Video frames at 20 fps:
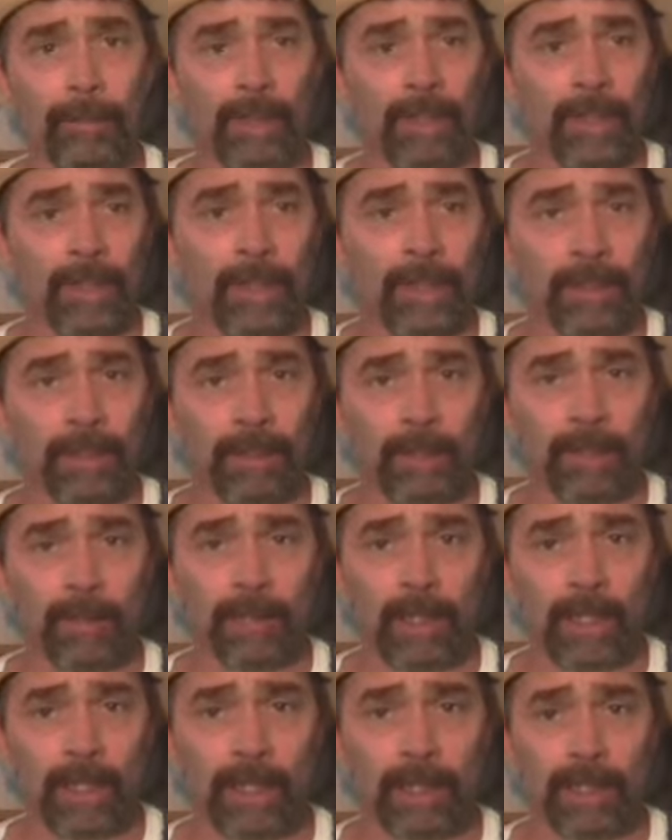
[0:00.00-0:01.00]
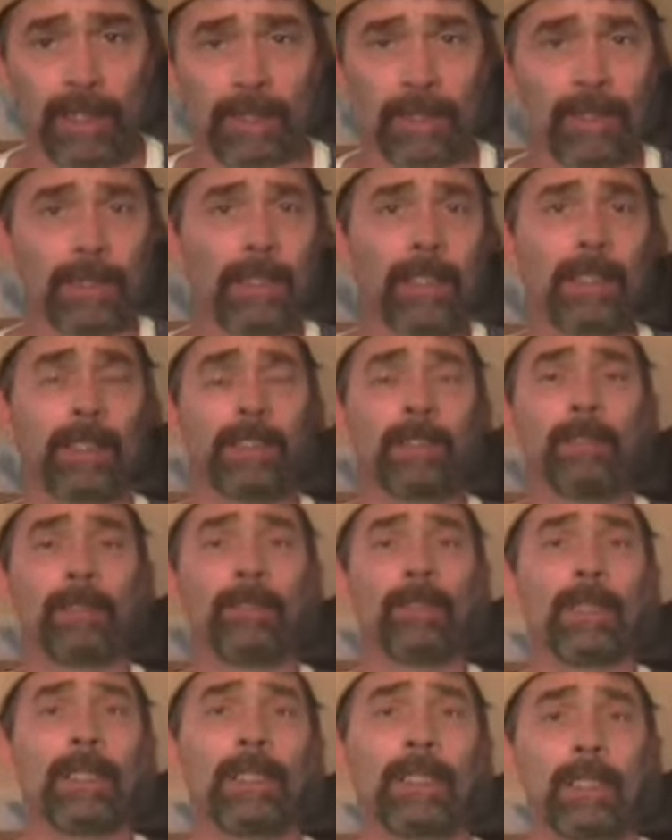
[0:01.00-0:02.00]
burdens to God instead of
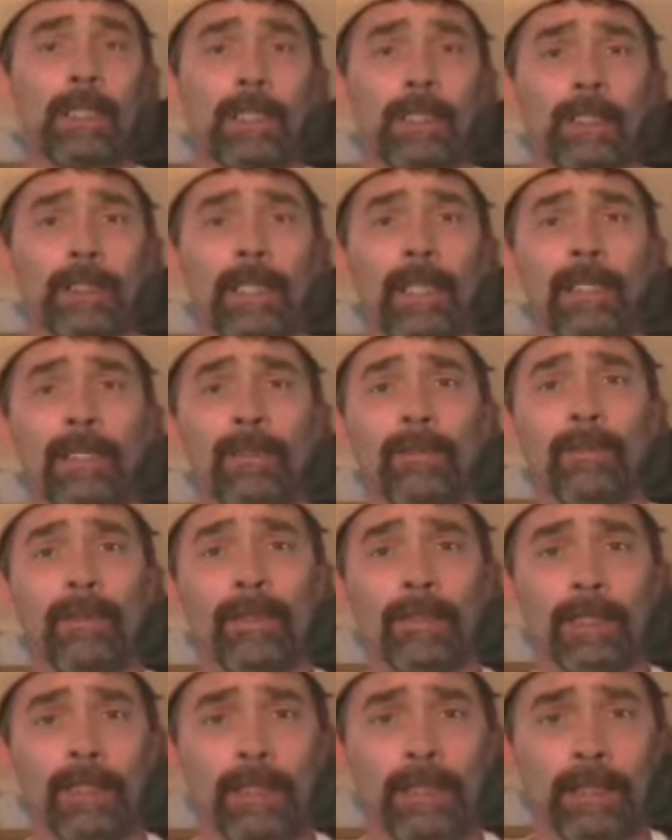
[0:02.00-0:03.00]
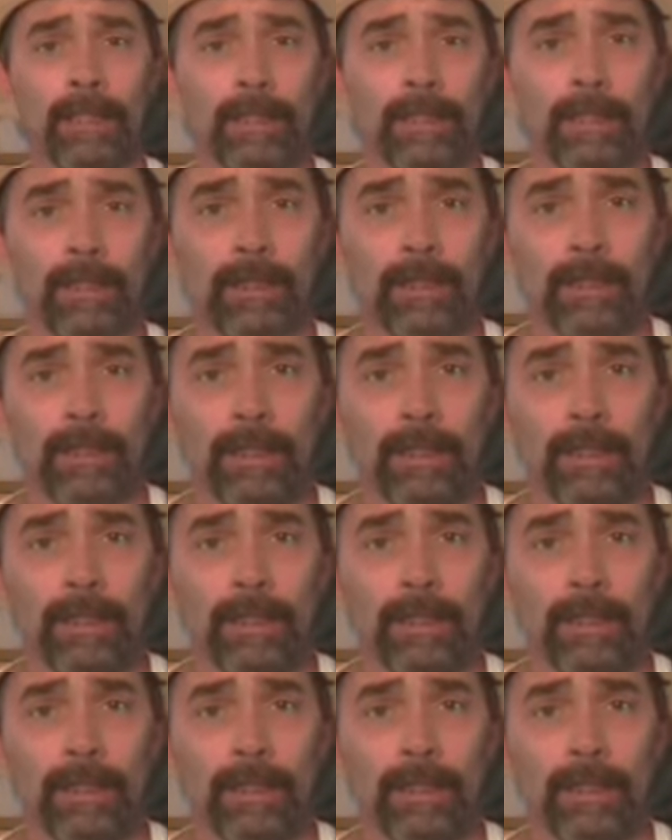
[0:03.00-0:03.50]
thankfulness.